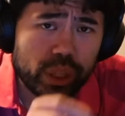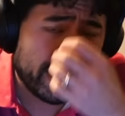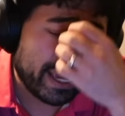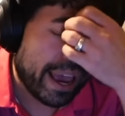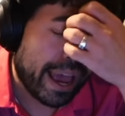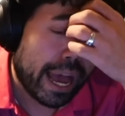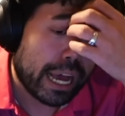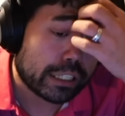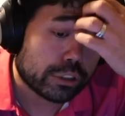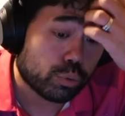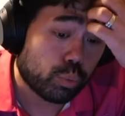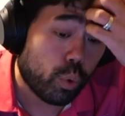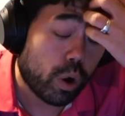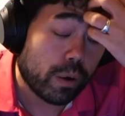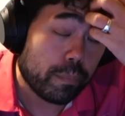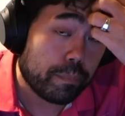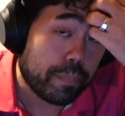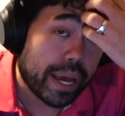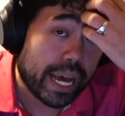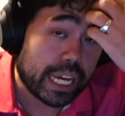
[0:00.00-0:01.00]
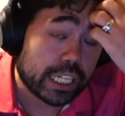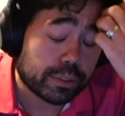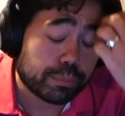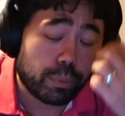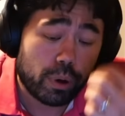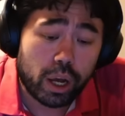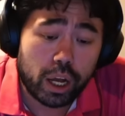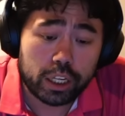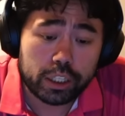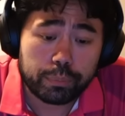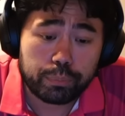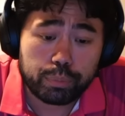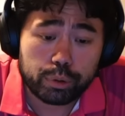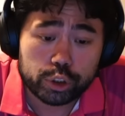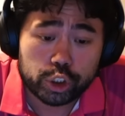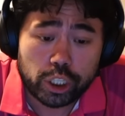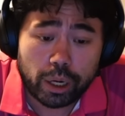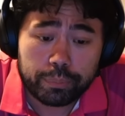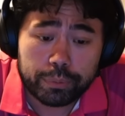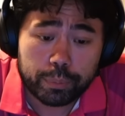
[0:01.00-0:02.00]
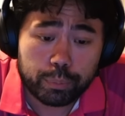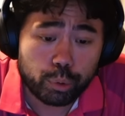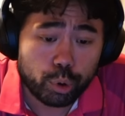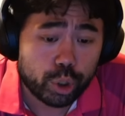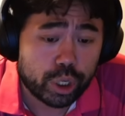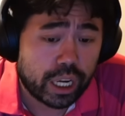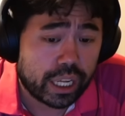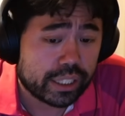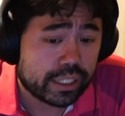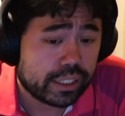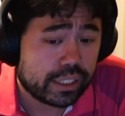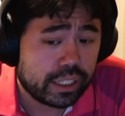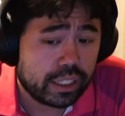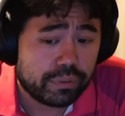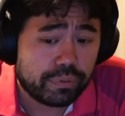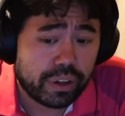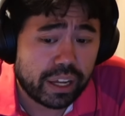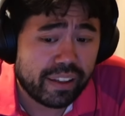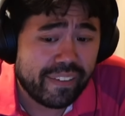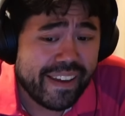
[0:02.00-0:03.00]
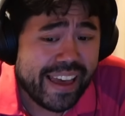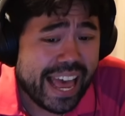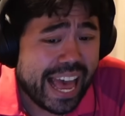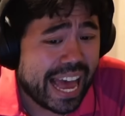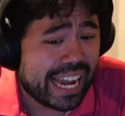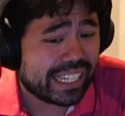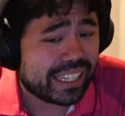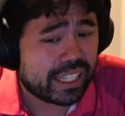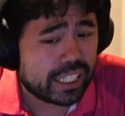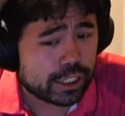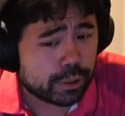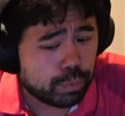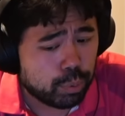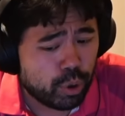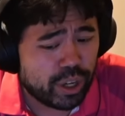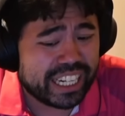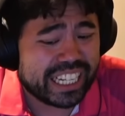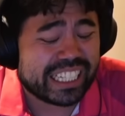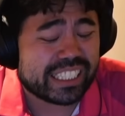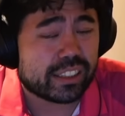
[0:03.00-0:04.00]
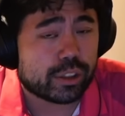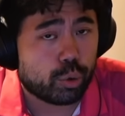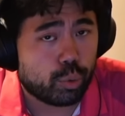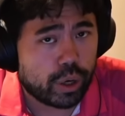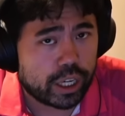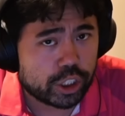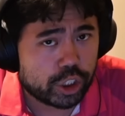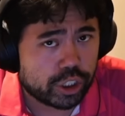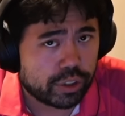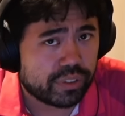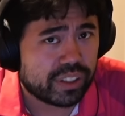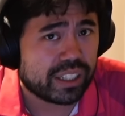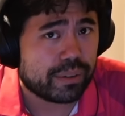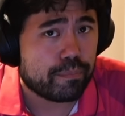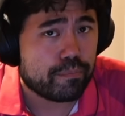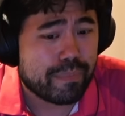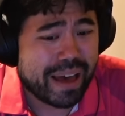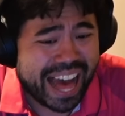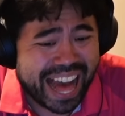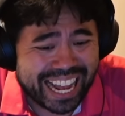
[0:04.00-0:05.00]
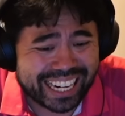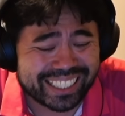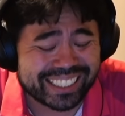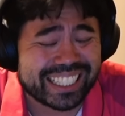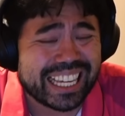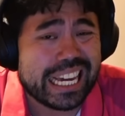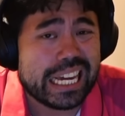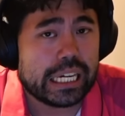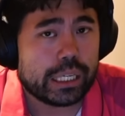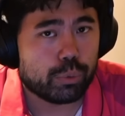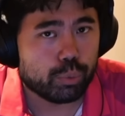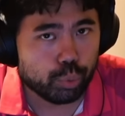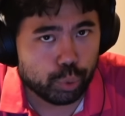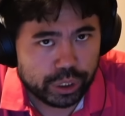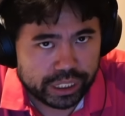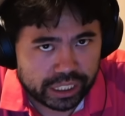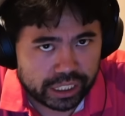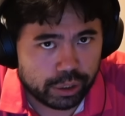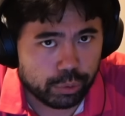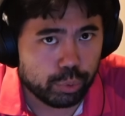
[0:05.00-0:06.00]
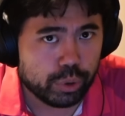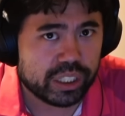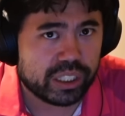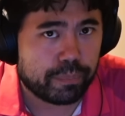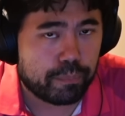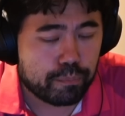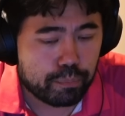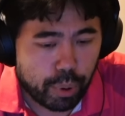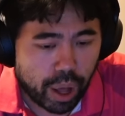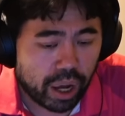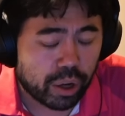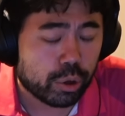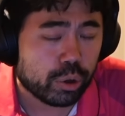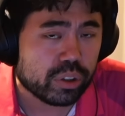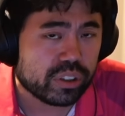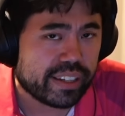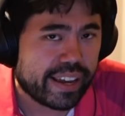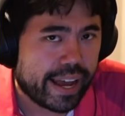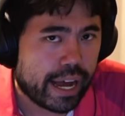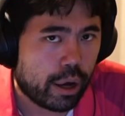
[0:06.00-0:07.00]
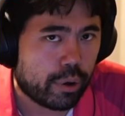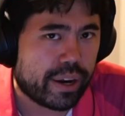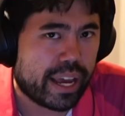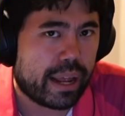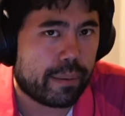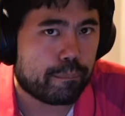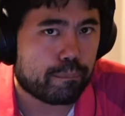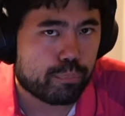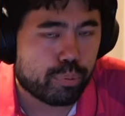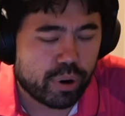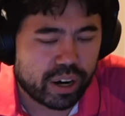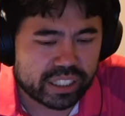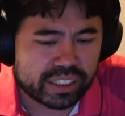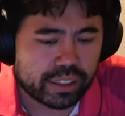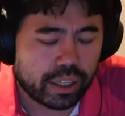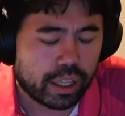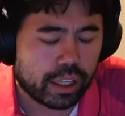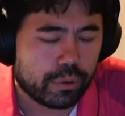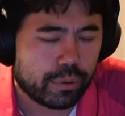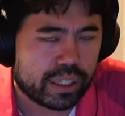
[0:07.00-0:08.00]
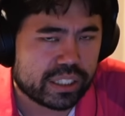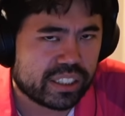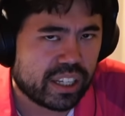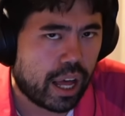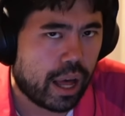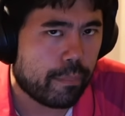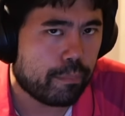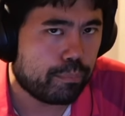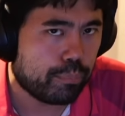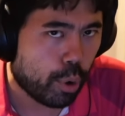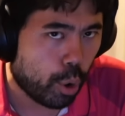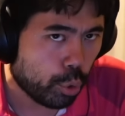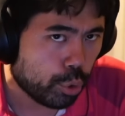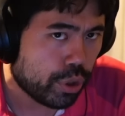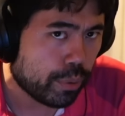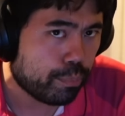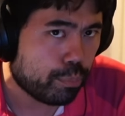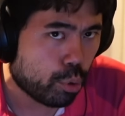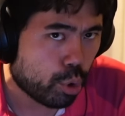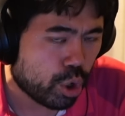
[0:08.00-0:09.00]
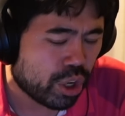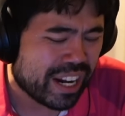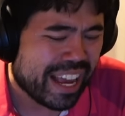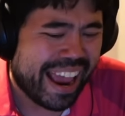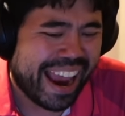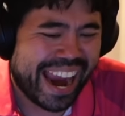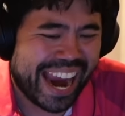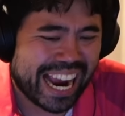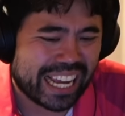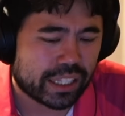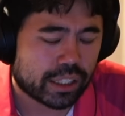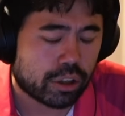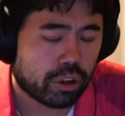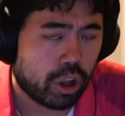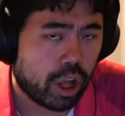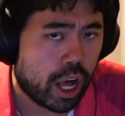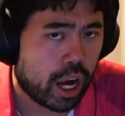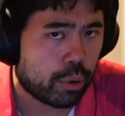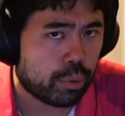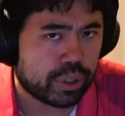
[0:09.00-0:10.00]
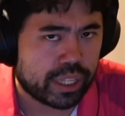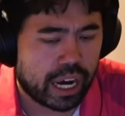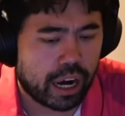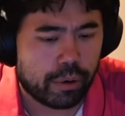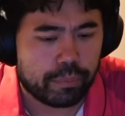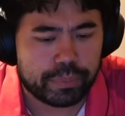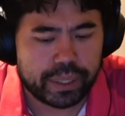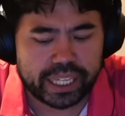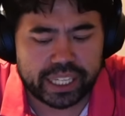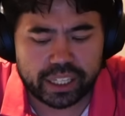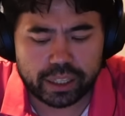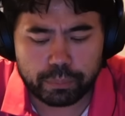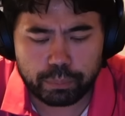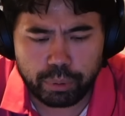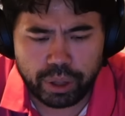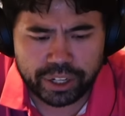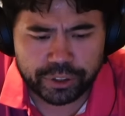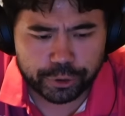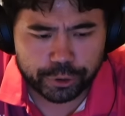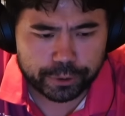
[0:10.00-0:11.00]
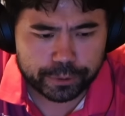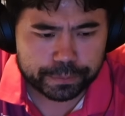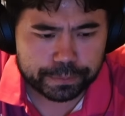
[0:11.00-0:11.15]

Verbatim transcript: has one passed pawn to push up the board on the d-file. And at this point, it's a question of, can Magnus really buckle down and press Alireza on both the board and the clock without making a blunder?